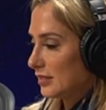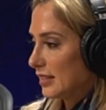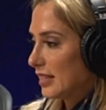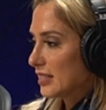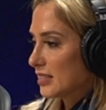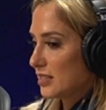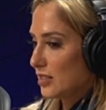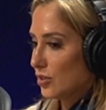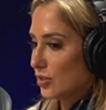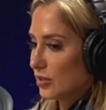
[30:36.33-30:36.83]

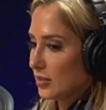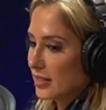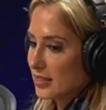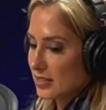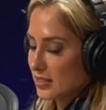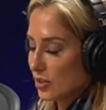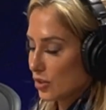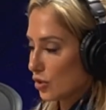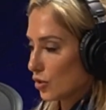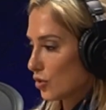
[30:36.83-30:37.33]
Lexi or
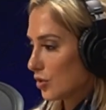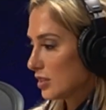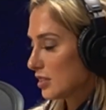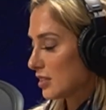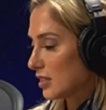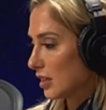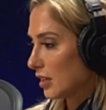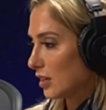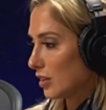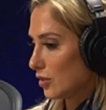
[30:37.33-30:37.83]
Alexia or
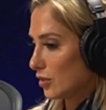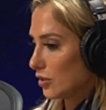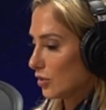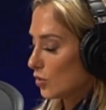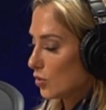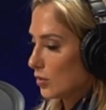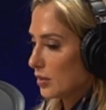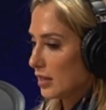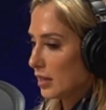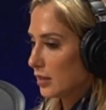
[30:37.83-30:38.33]
Krista or
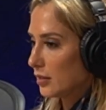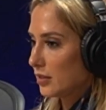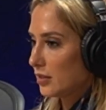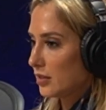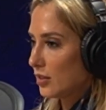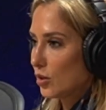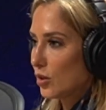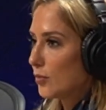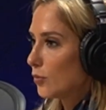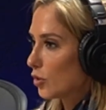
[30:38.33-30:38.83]
Courtney,
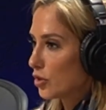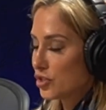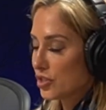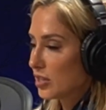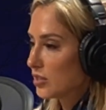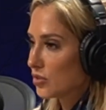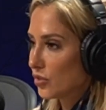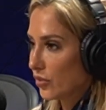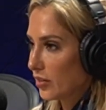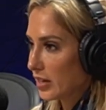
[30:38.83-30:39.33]
they're all more
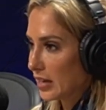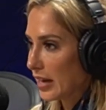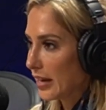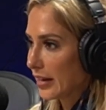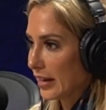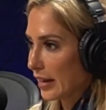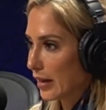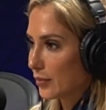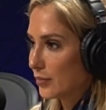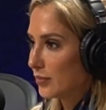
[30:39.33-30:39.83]
gentle than
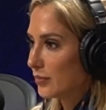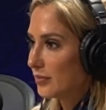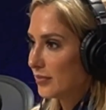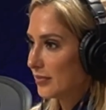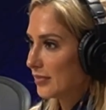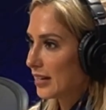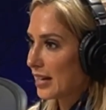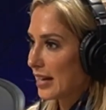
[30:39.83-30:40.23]
I am.